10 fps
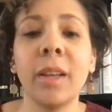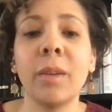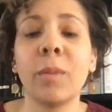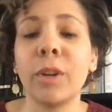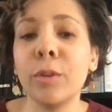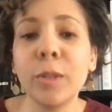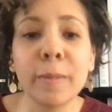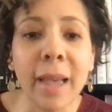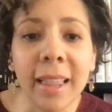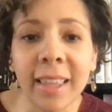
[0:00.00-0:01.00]
What are you
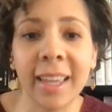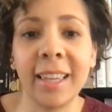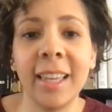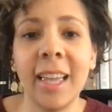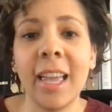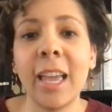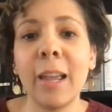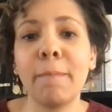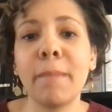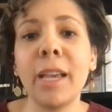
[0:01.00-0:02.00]
smelling?
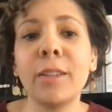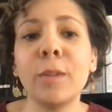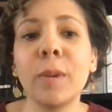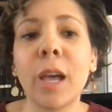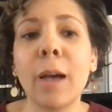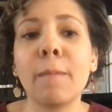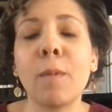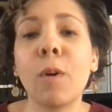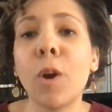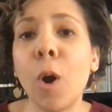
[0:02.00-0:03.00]
It makes you become
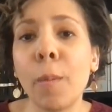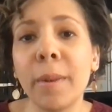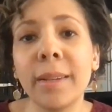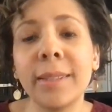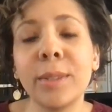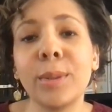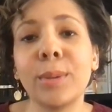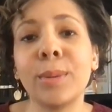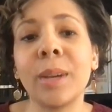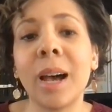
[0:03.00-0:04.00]
more open
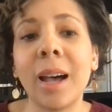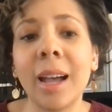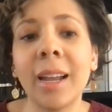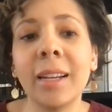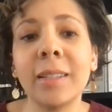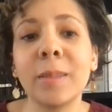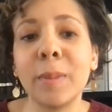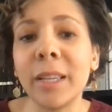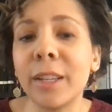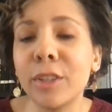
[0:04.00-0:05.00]
to God
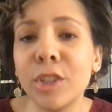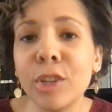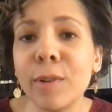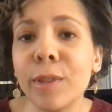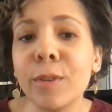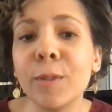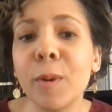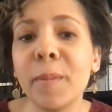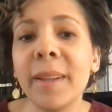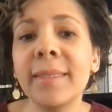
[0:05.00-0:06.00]
speaking to you in those
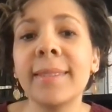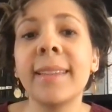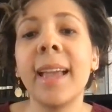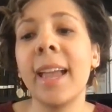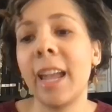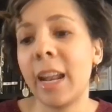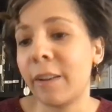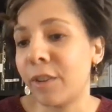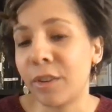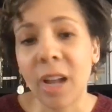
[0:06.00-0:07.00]
moments. And
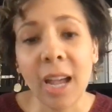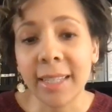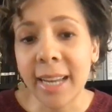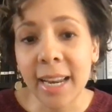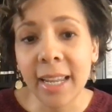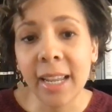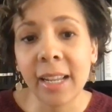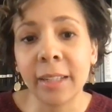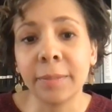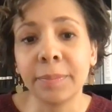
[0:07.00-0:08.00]
if you're not
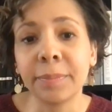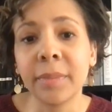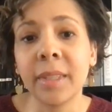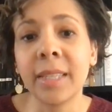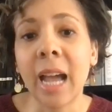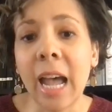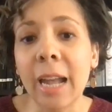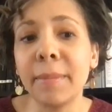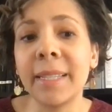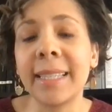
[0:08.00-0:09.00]
taking
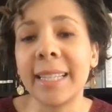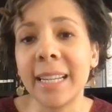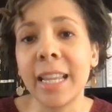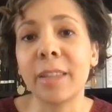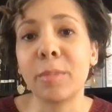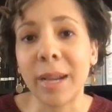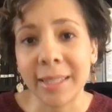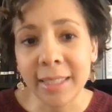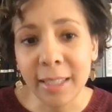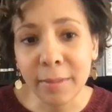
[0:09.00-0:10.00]
time to sit in the
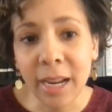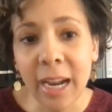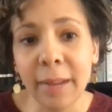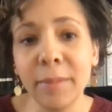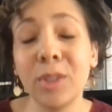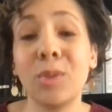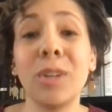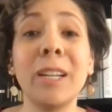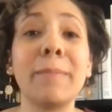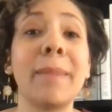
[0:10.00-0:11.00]
present sometimes, you
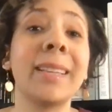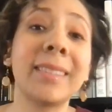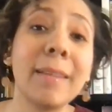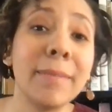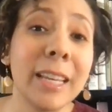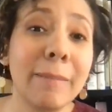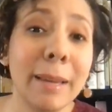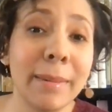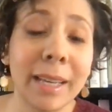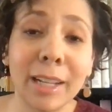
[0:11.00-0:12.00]
can miss something
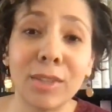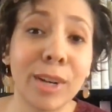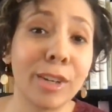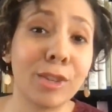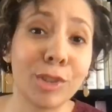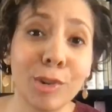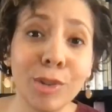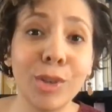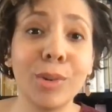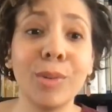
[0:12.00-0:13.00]
maybe God's trying to show
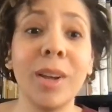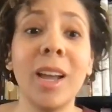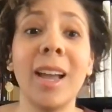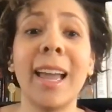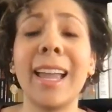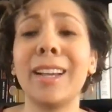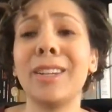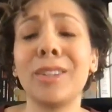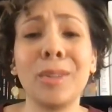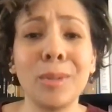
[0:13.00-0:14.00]
you, and
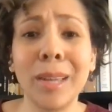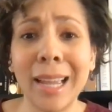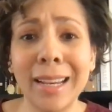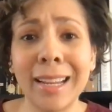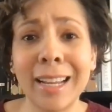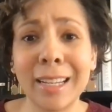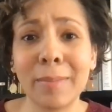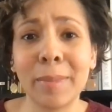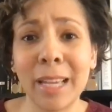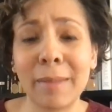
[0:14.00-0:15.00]
you can end
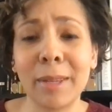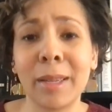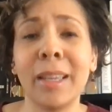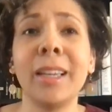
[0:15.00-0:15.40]
up becoming